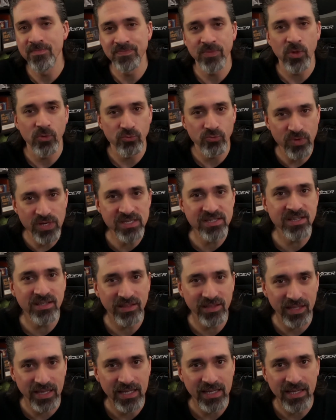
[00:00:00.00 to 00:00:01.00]

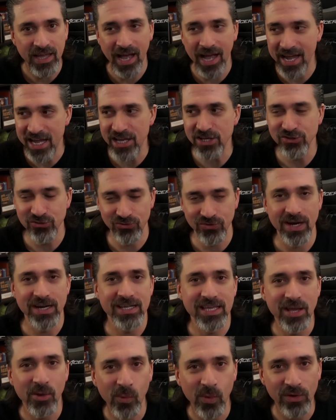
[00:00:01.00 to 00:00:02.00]
Recently, I had tried to
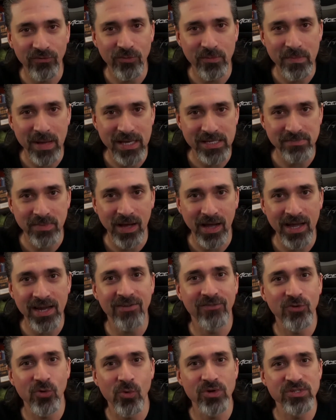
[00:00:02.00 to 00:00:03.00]
get one from Best Buy, and
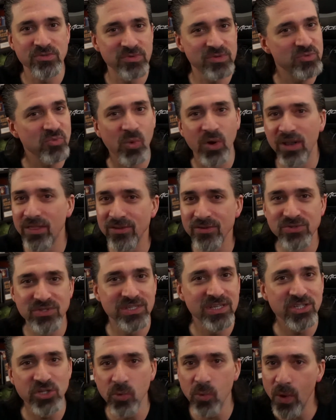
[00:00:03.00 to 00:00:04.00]
of course, it was one of those
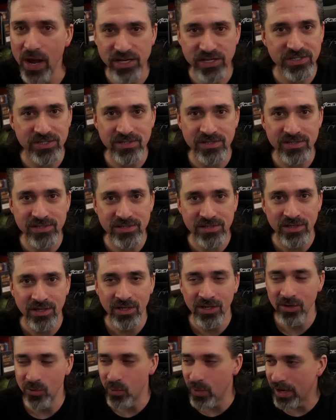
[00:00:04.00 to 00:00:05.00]
situations
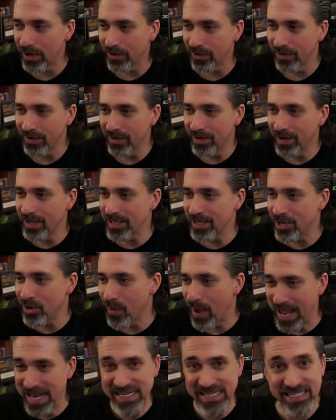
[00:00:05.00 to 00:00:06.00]
where, you know,
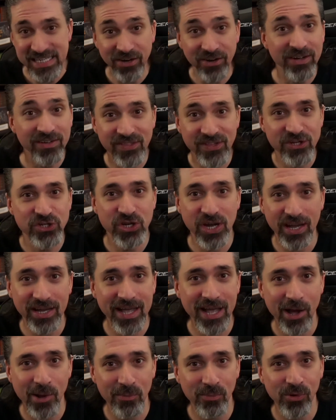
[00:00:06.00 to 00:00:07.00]
during the
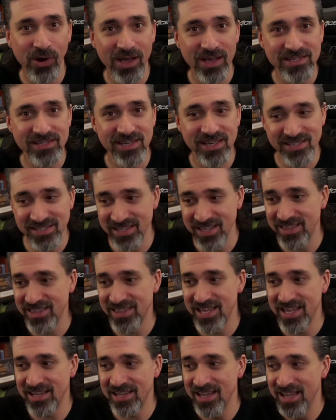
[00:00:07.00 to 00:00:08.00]
checkout process, the
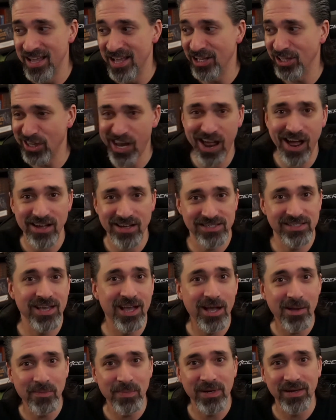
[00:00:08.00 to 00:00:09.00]
thing locks
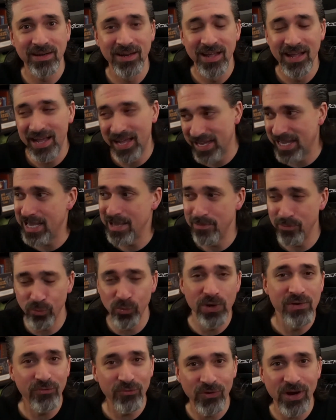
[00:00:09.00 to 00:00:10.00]
up, and I keep
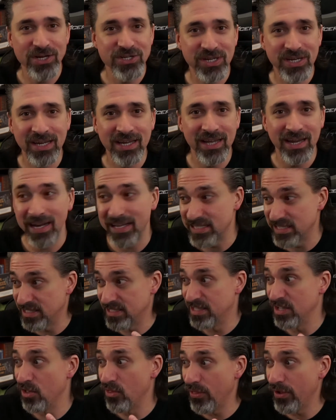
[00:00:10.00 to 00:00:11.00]
refreshing, and I'm
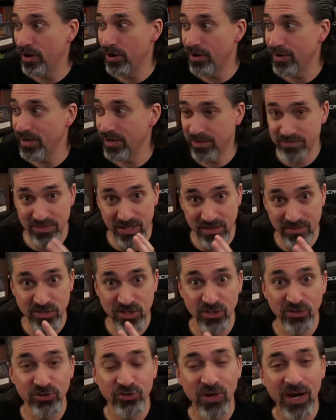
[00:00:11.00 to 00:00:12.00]
still there, and I'm
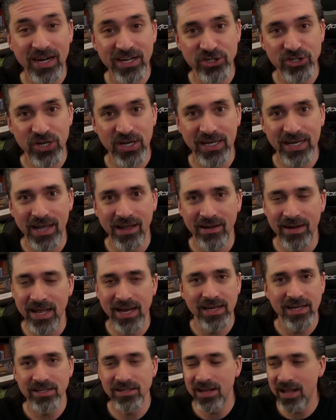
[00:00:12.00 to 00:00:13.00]
still trying to check out,
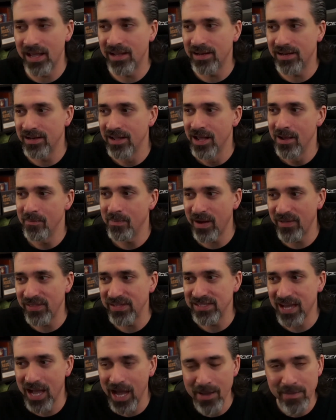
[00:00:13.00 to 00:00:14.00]
and by the
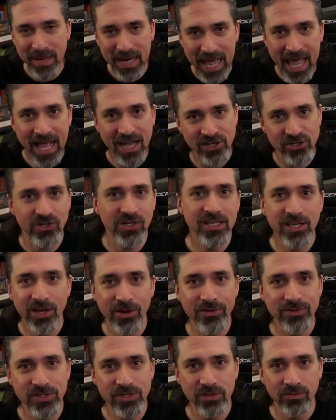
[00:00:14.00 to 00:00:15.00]
time it actually
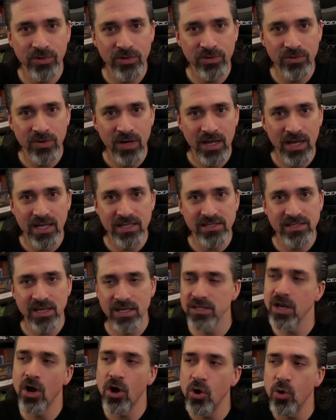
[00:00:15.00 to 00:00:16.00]
goes through, it
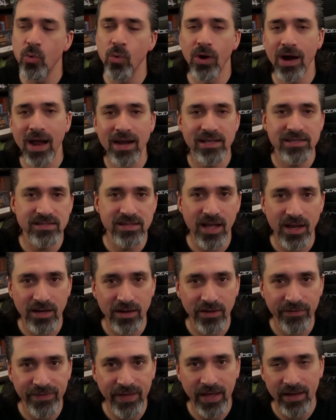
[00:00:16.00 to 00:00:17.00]
says, oh, we're out of stock
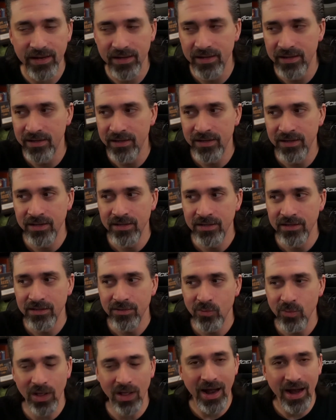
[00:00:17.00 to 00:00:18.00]
on that.
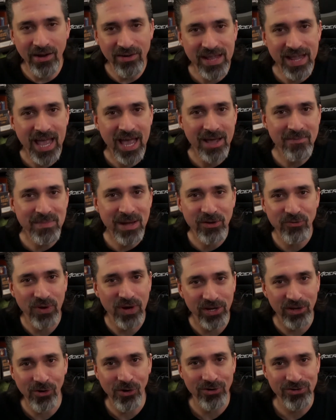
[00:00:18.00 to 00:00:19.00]
Well, I already had my
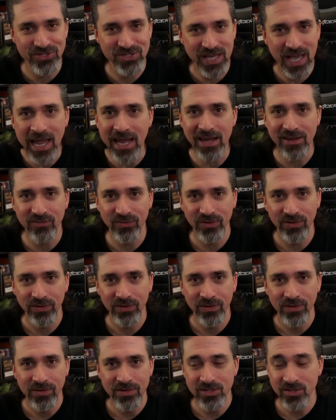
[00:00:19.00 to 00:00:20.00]
credit card saved,
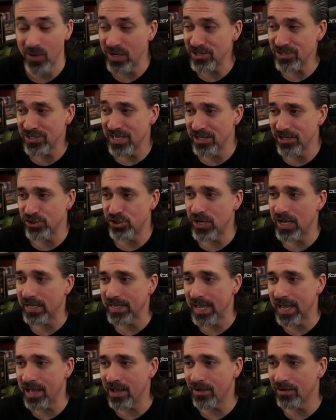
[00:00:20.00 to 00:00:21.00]
so I just hit
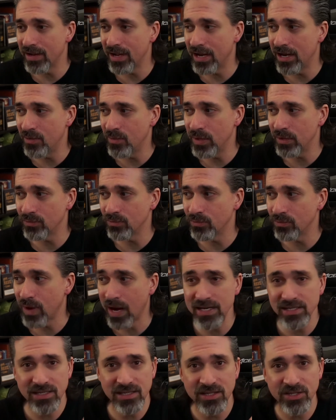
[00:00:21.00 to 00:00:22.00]
checkout, and it went
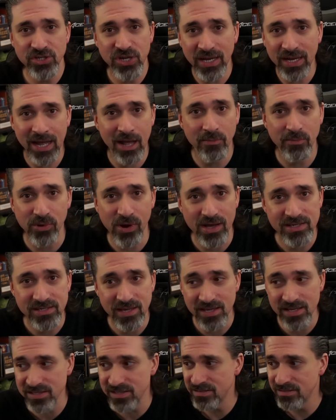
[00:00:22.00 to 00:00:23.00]
right to the checkout
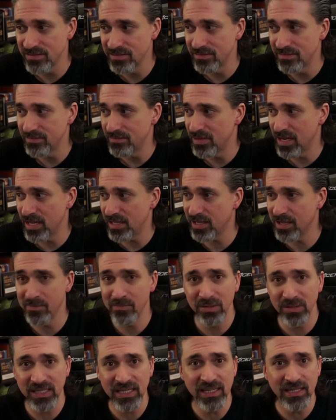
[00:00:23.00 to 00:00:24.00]
process, hit
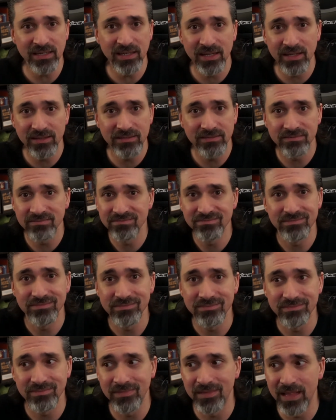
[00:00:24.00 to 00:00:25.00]
complete, and
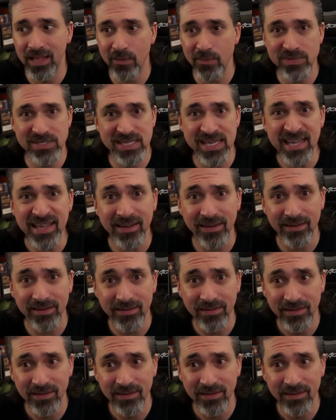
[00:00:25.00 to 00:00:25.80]
that was it.